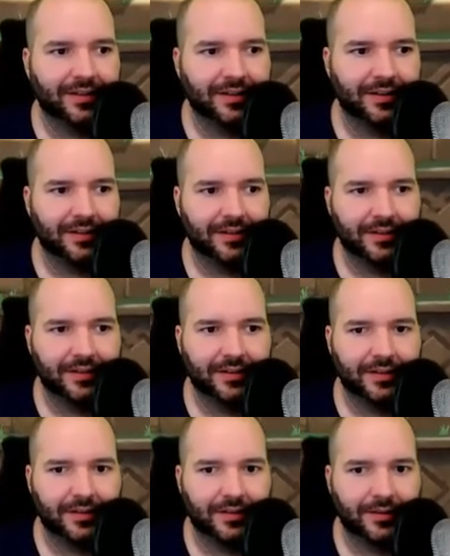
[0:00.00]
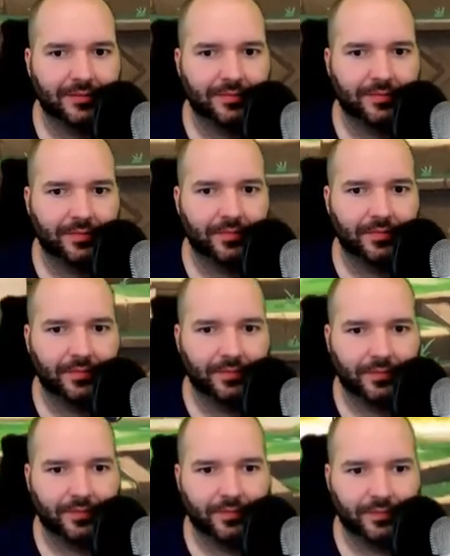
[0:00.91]

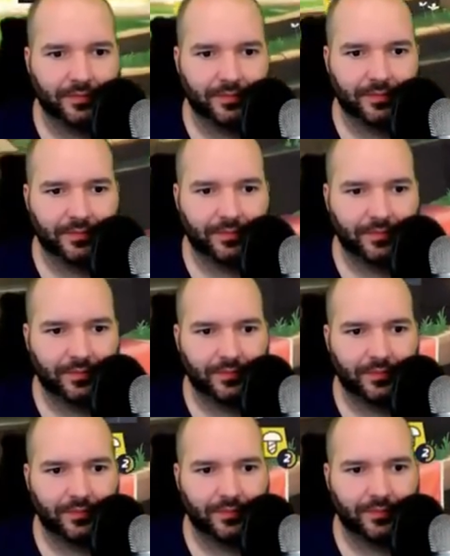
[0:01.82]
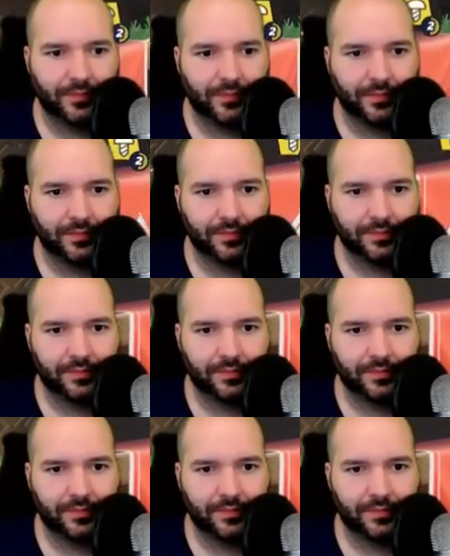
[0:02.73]
(no one is talking)